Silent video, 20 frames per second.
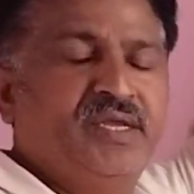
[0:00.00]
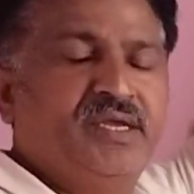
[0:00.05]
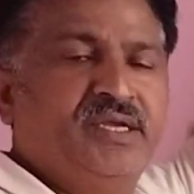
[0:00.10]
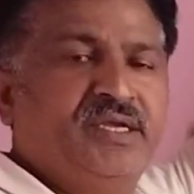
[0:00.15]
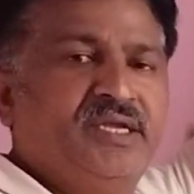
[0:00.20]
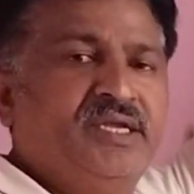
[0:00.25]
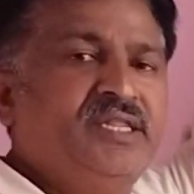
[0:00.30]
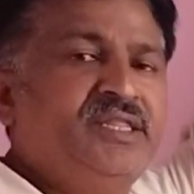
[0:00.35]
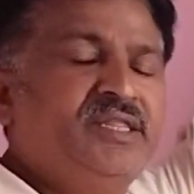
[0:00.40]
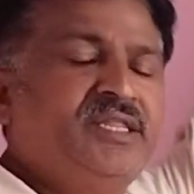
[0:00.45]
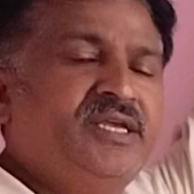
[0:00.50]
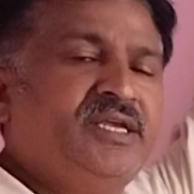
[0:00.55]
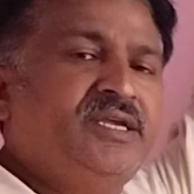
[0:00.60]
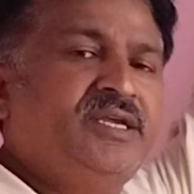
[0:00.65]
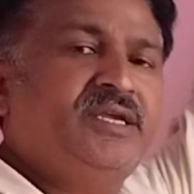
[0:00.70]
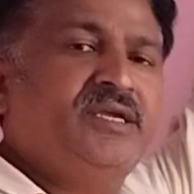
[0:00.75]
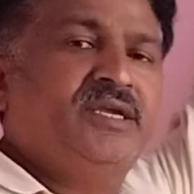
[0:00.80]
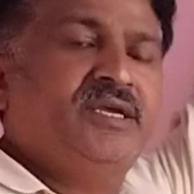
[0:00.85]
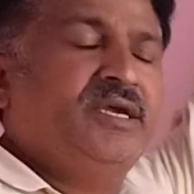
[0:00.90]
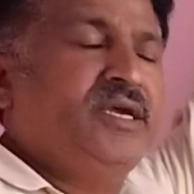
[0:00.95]
in
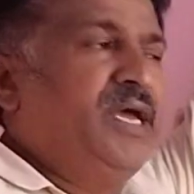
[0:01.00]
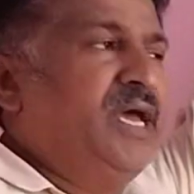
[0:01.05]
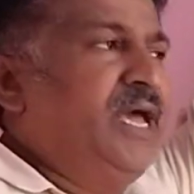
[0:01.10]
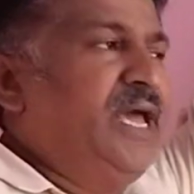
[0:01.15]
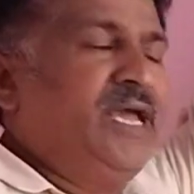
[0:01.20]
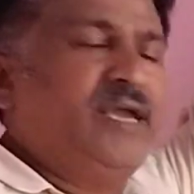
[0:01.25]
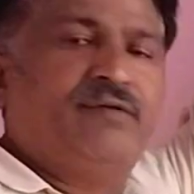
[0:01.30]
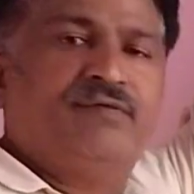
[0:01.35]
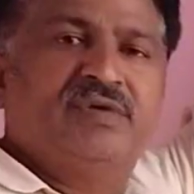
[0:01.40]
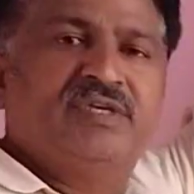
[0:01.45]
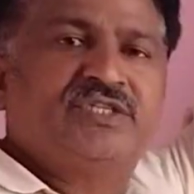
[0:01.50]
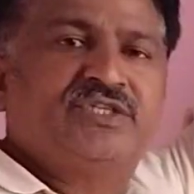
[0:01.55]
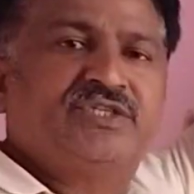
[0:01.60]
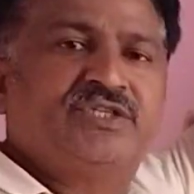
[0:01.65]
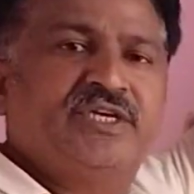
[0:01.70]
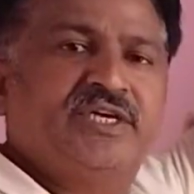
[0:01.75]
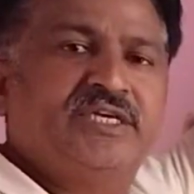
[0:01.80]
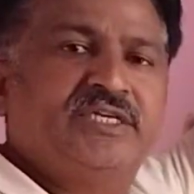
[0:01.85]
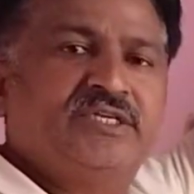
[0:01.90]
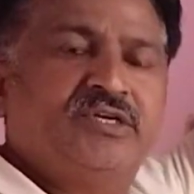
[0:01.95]
the aqueous
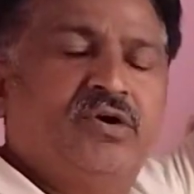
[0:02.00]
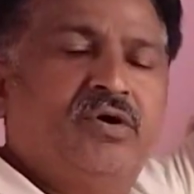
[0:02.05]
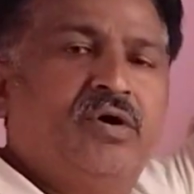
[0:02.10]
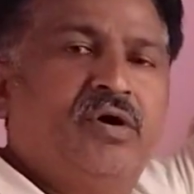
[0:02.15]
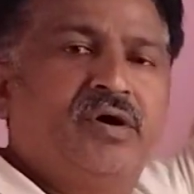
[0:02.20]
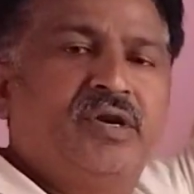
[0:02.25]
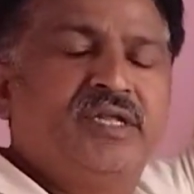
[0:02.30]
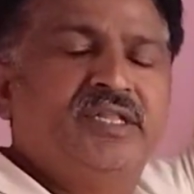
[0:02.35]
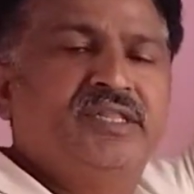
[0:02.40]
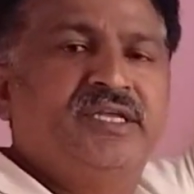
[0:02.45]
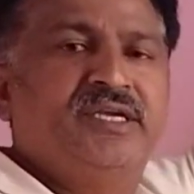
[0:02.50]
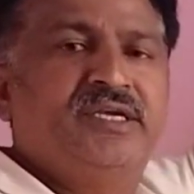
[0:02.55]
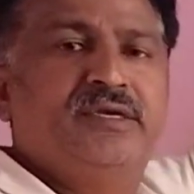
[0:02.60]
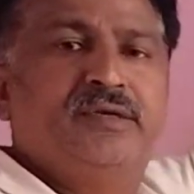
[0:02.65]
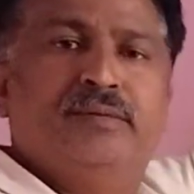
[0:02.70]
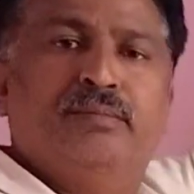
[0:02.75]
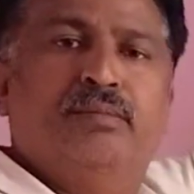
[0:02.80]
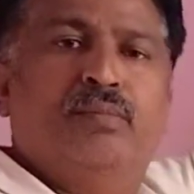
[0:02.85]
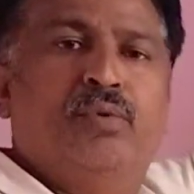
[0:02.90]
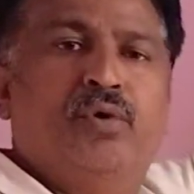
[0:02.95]
state or in the
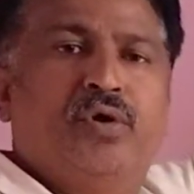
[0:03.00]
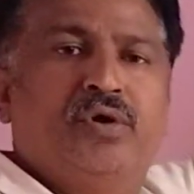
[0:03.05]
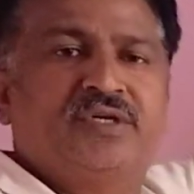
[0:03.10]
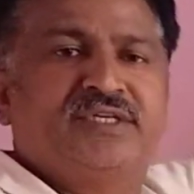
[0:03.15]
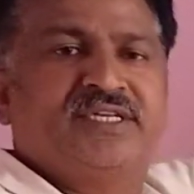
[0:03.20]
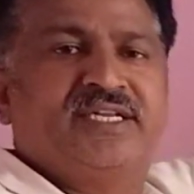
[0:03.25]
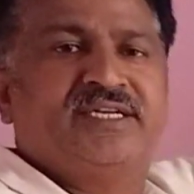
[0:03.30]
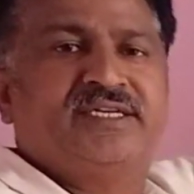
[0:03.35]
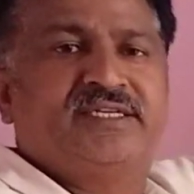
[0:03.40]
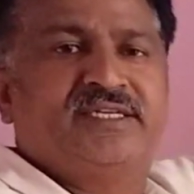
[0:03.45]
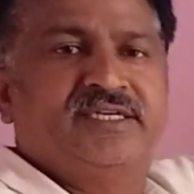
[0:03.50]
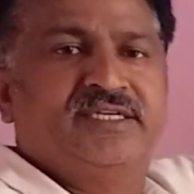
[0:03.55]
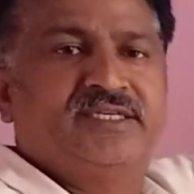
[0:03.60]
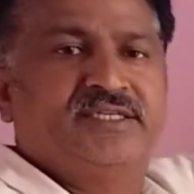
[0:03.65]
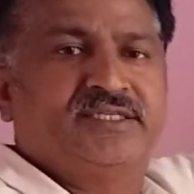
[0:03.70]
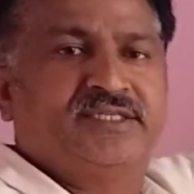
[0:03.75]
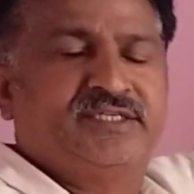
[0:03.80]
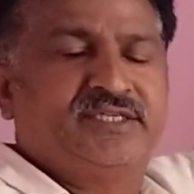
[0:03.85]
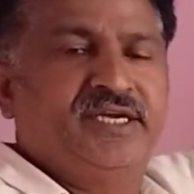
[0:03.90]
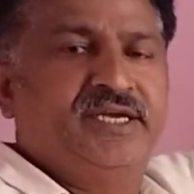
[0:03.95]

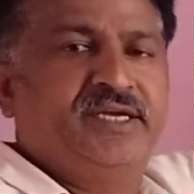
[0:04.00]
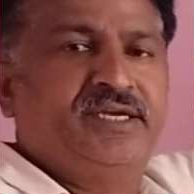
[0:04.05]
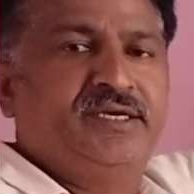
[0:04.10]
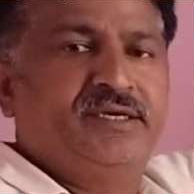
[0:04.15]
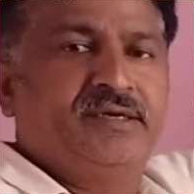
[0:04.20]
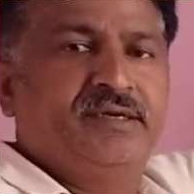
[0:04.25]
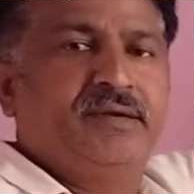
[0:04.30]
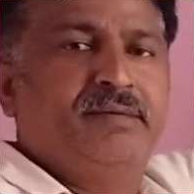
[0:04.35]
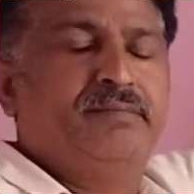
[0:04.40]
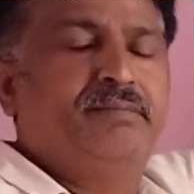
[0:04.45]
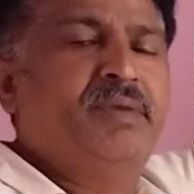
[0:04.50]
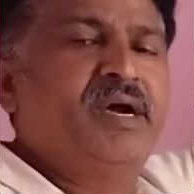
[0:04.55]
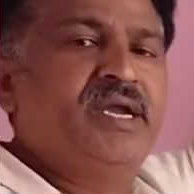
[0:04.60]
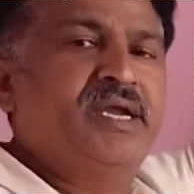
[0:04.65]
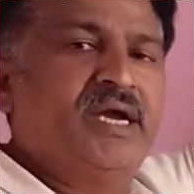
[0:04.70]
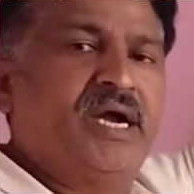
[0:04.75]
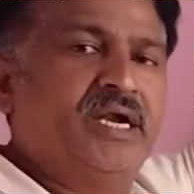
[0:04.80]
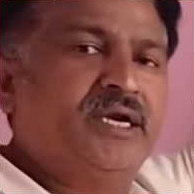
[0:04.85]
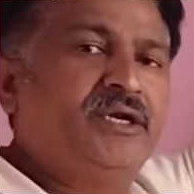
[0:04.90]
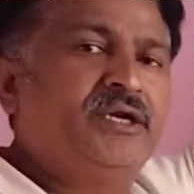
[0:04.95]
molten state
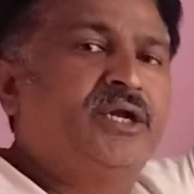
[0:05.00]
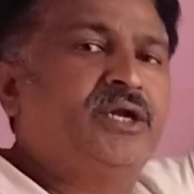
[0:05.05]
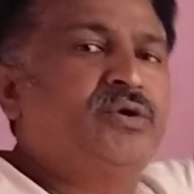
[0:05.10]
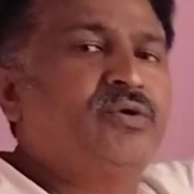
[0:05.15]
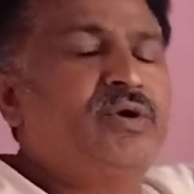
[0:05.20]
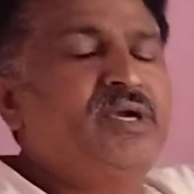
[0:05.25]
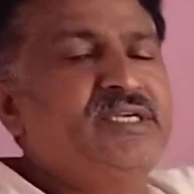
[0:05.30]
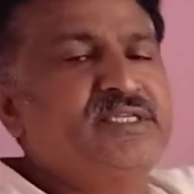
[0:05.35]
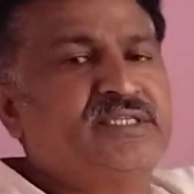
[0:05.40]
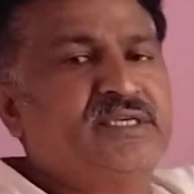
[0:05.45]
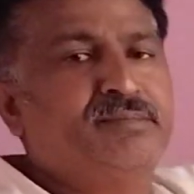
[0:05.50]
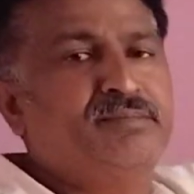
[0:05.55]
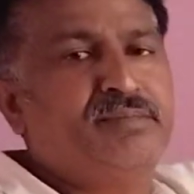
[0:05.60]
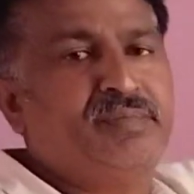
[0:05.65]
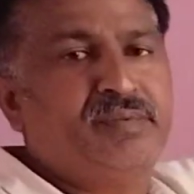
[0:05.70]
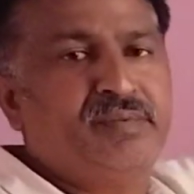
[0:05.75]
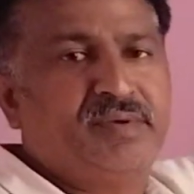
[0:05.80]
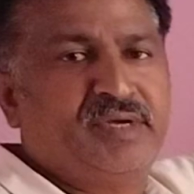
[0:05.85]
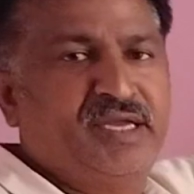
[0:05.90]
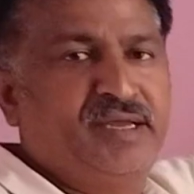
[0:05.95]
by undergoing
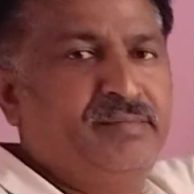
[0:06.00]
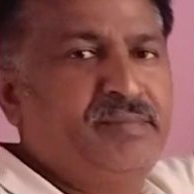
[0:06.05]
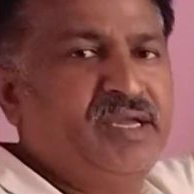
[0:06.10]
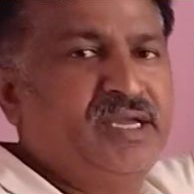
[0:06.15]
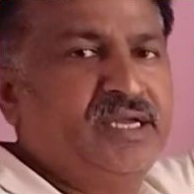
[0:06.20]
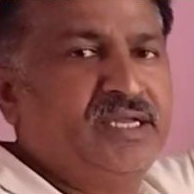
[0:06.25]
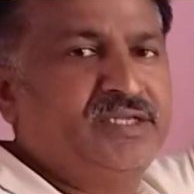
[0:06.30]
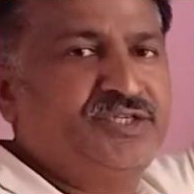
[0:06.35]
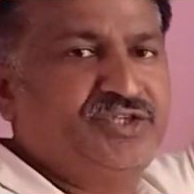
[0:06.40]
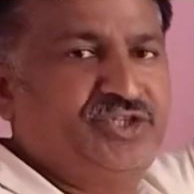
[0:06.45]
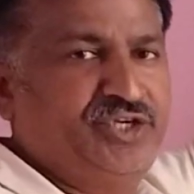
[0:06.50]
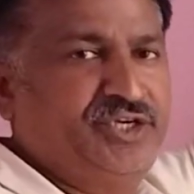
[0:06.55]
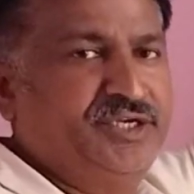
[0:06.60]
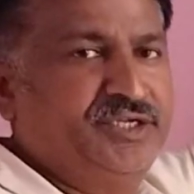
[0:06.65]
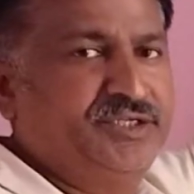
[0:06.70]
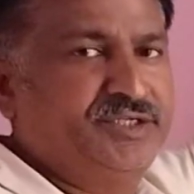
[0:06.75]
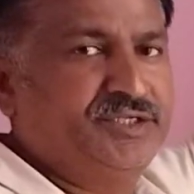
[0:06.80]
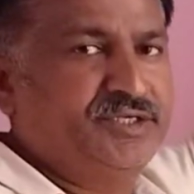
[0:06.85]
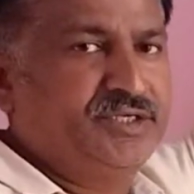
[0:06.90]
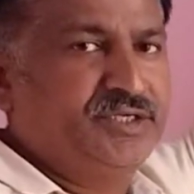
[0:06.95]
some chemical
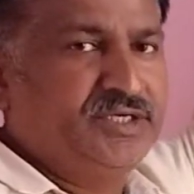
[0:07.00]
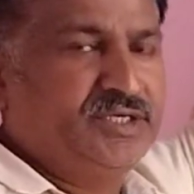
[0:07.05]
change.